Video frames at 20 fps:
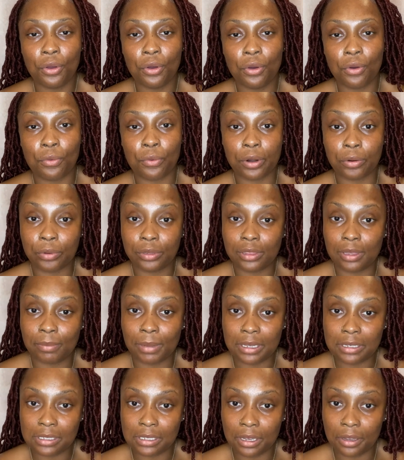work within
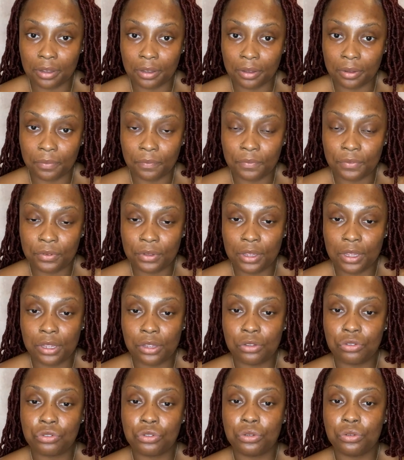myself
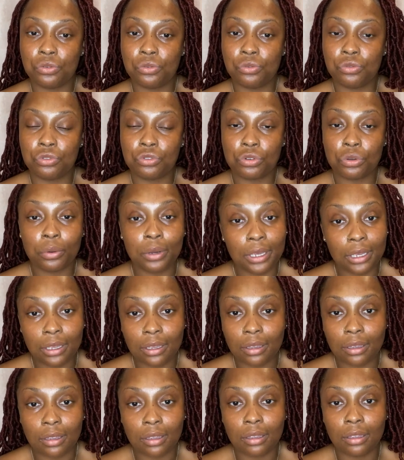to
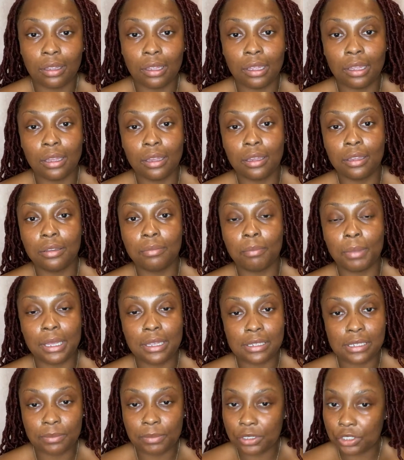tweak and make
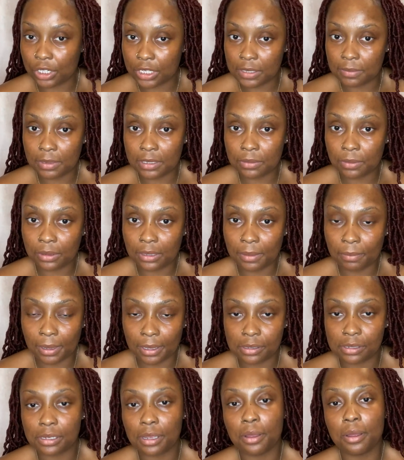some adjustments within
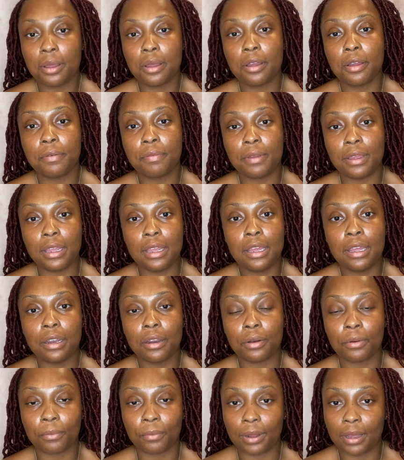myself and
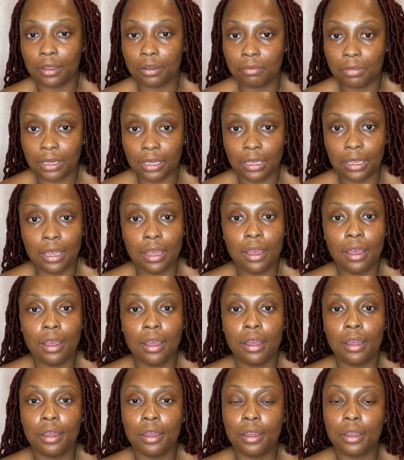around me
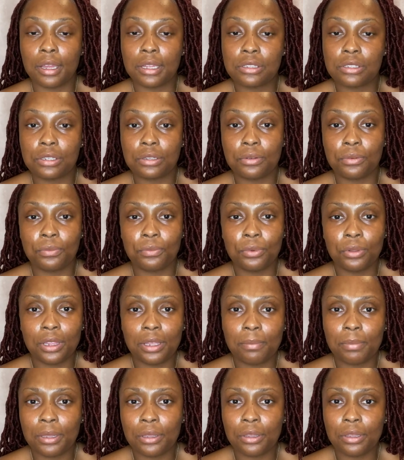to really
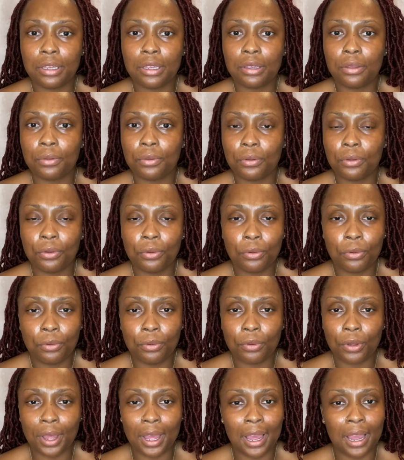be
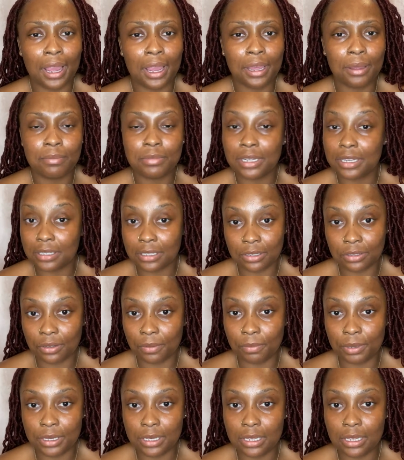who I am destined to
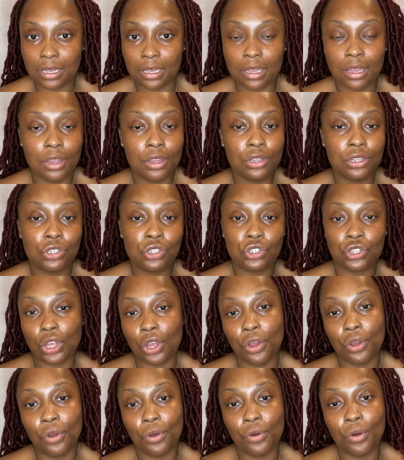be.
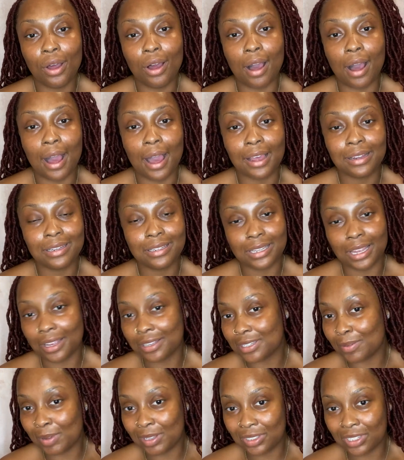So I decided
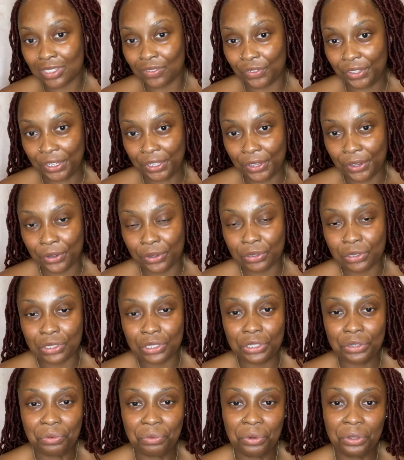to make this video
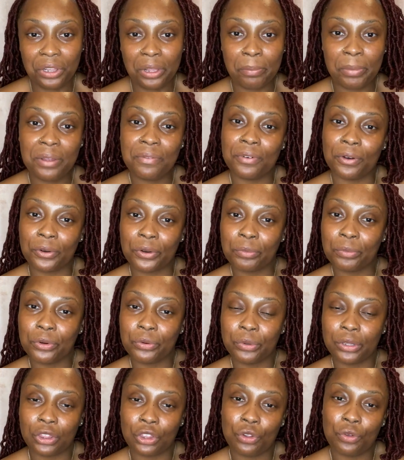to really be vulnerable
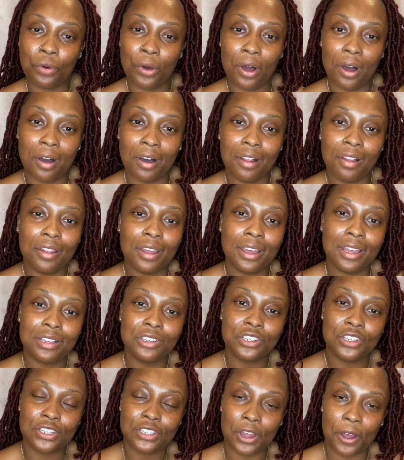with you all and
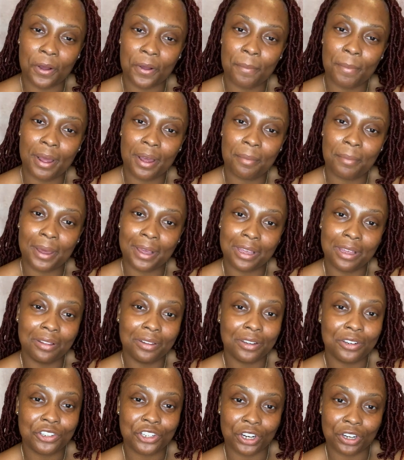just talk about my
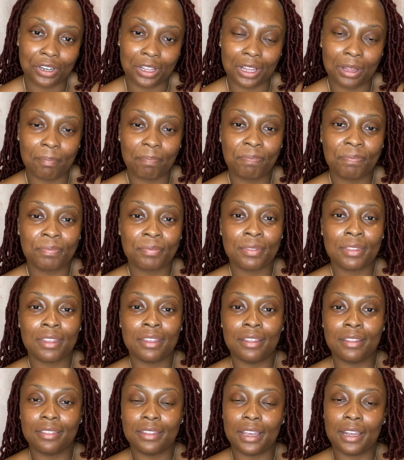healing journey
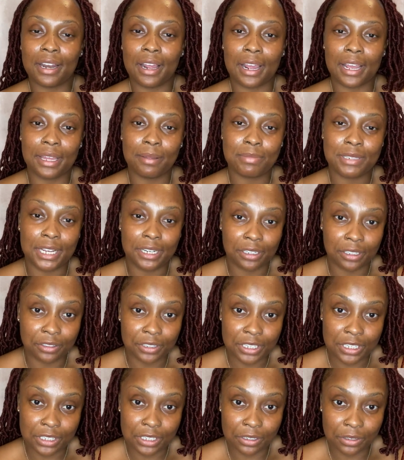that I am technically
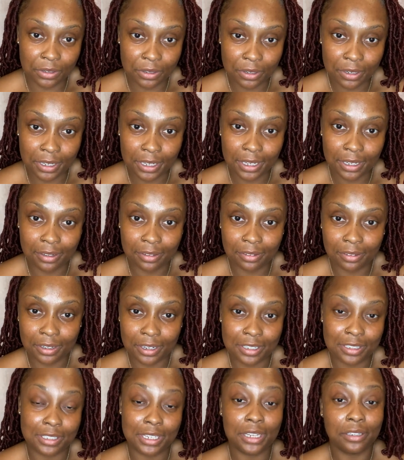still on.
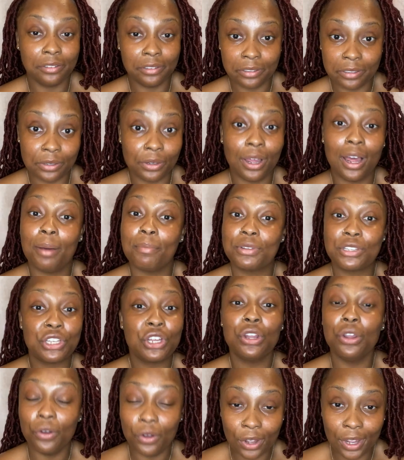I'm
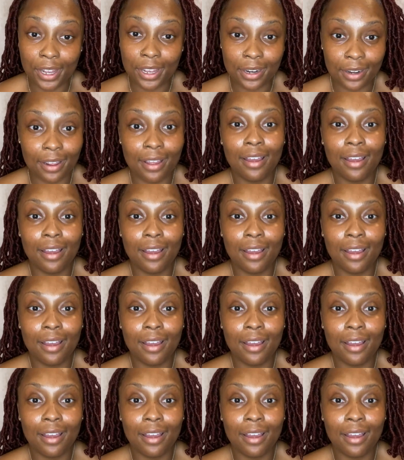still on.